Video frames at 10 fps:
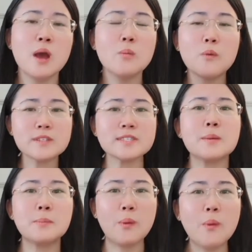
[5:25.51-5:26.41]
What's
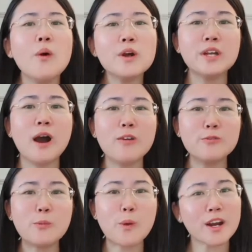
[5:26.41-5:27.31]
the point of
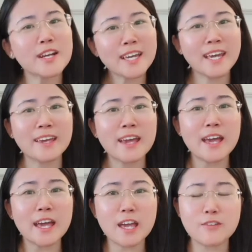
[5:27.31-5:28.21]
working
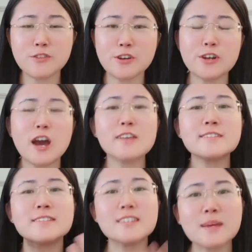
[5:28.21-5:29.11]
if you're not
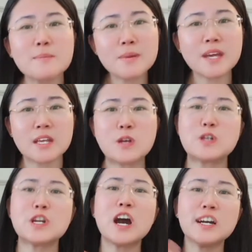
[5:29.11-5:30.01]
sleeping, you're
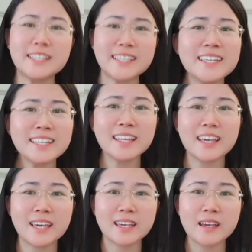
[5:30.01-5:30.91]
not
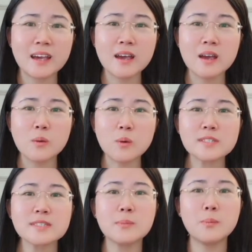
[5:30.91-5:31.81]
eating?
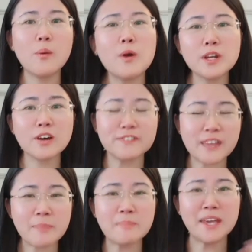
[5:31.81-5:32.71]
What's the point of
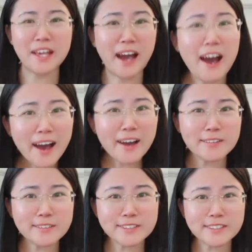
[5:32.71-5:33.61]
that big
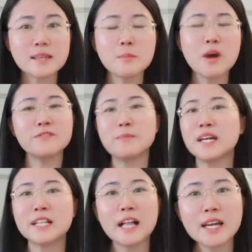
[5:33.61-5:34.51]
house? Some of my
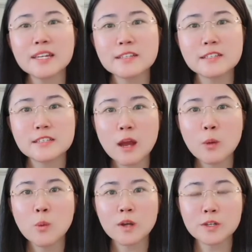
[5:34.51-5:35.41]
clients
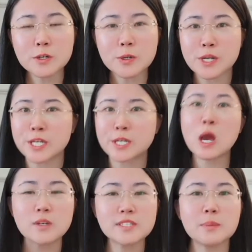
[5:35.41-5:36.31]
start wondering,
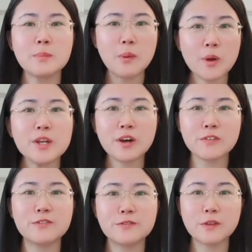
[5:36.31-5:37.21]
what's the point
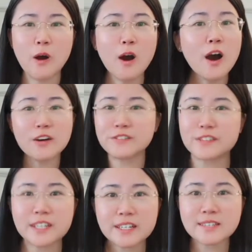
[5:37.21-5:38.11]
of all of
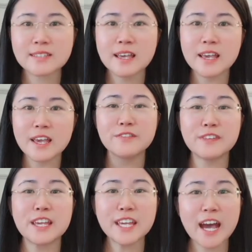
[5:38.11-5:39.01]
this if
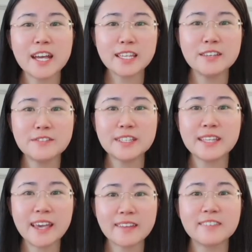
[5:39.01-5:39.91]
they can't even
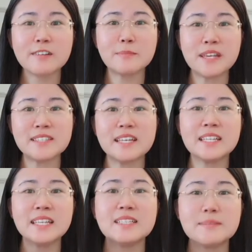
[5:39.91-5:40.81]
get their basic
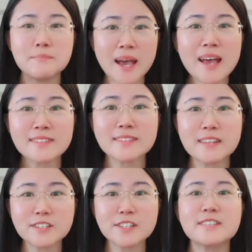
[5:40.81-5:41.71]
needs met,
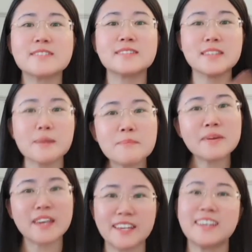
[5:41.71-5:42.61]
such as
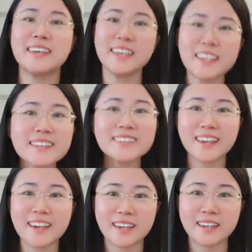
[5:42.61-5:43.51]
sleeping,
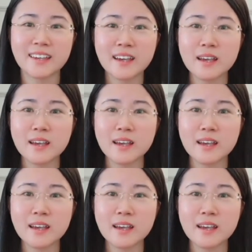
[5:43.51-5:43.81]
eating?